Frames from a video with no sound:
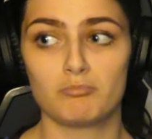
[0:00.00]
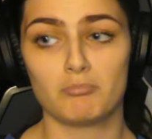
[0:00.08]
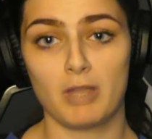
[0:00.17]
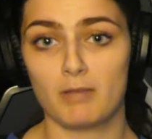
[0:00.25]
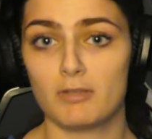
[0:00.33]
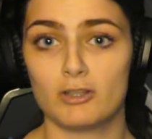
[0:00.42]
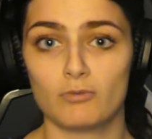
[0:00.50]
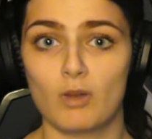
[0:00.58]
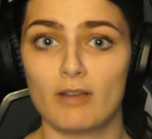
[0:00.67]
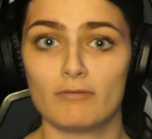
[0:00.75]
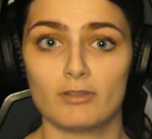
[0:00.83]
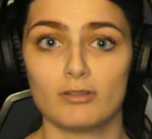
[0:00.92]
maybe his
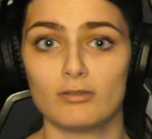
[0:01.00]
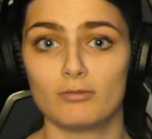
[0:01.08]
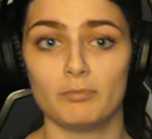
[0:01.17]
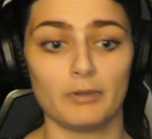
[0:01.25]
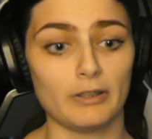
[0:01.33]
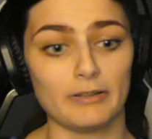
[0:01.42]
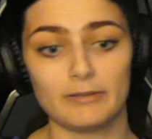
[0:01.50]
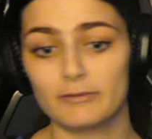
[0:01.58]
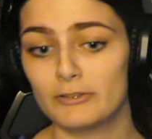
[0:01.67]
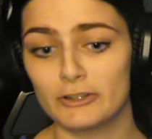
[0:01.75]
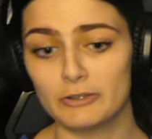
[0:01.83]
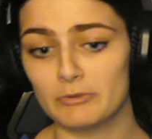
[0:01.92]
wife too, but she